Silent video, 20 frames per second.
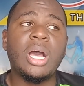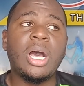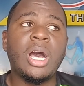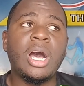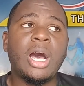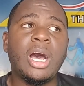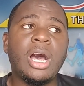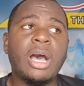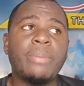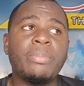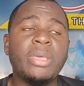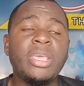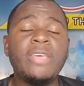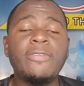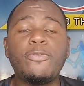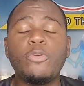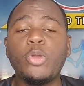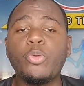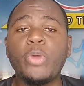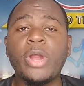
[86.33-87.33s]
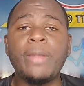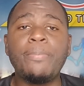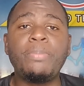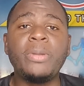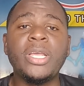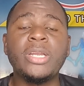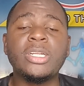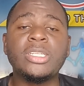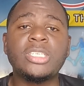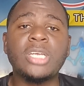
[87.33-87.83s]
Even when we're
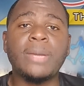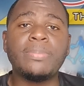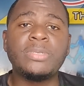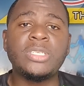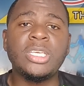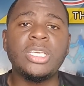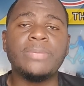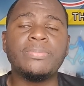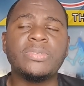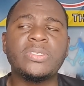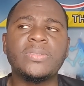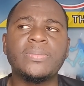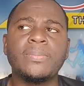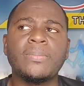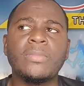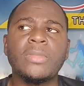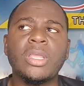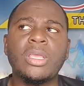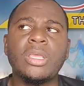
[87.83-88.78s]
playing the top teams.